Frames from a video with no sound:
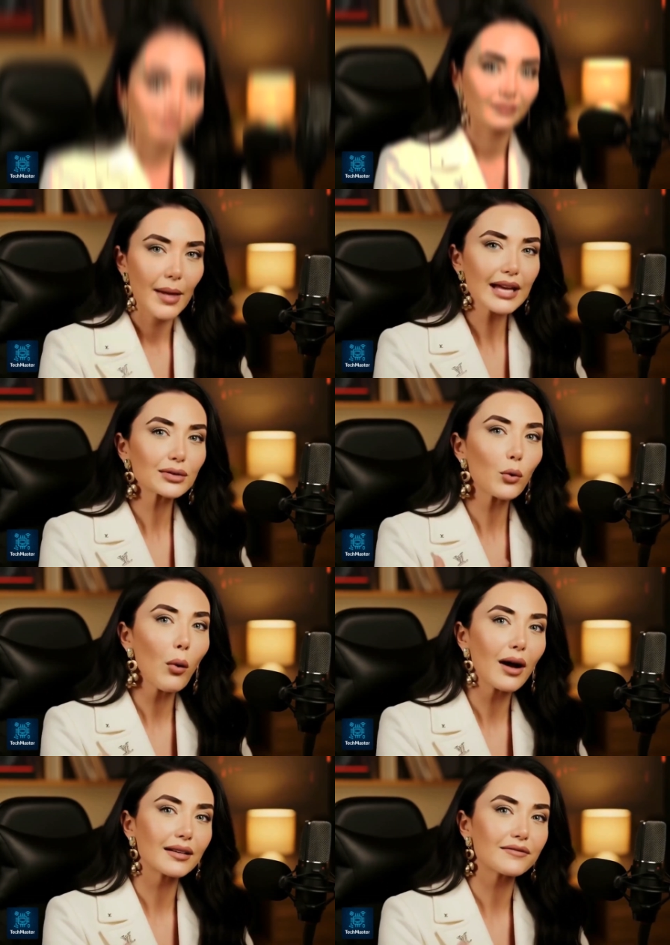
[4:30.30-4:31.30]
Pick the
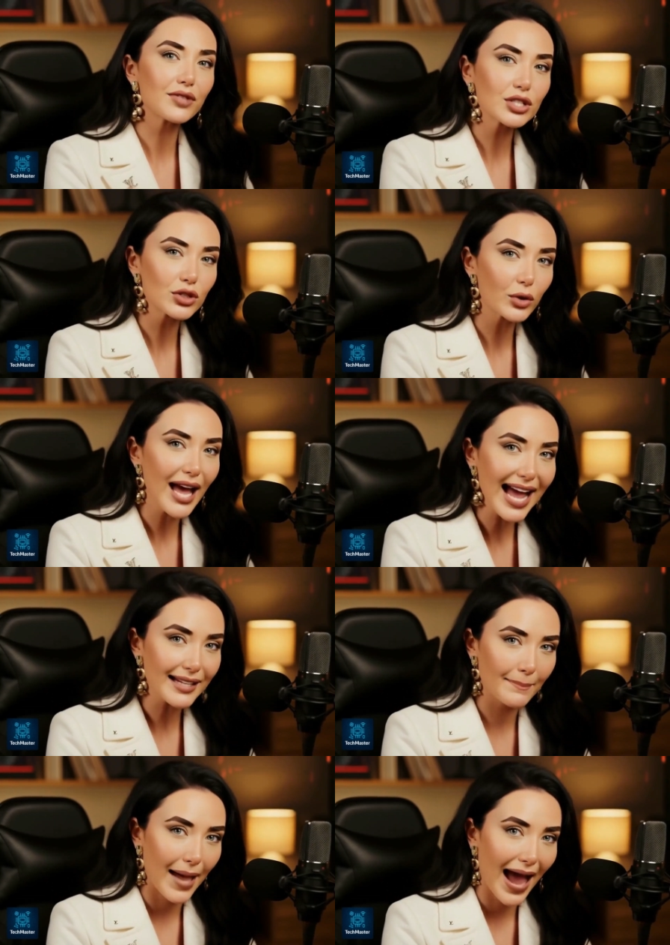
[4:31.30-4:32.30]
one that fits your game,
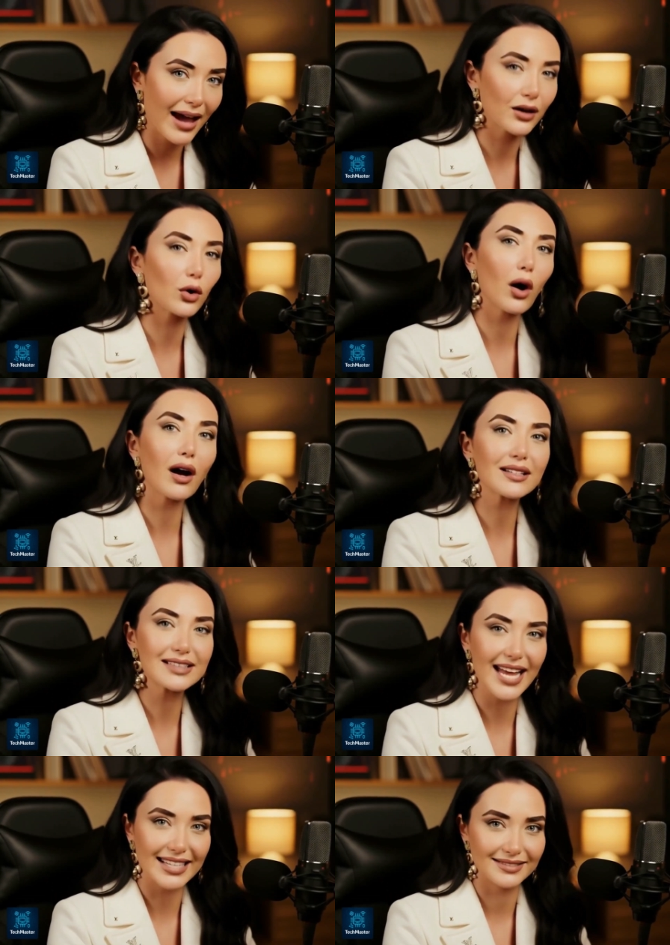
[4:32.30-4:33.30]
and you're all
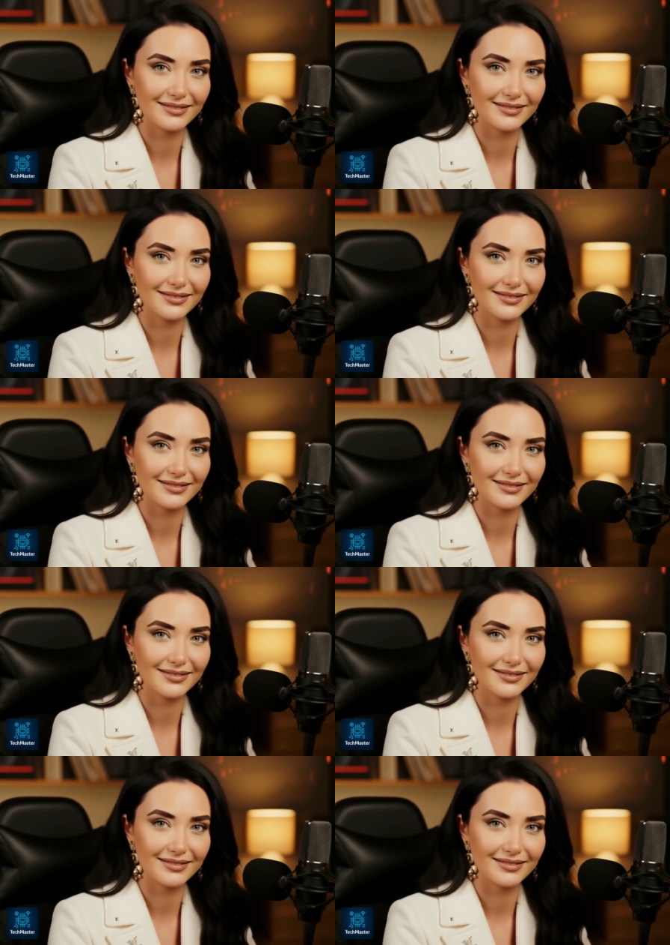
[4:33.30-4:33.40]
set.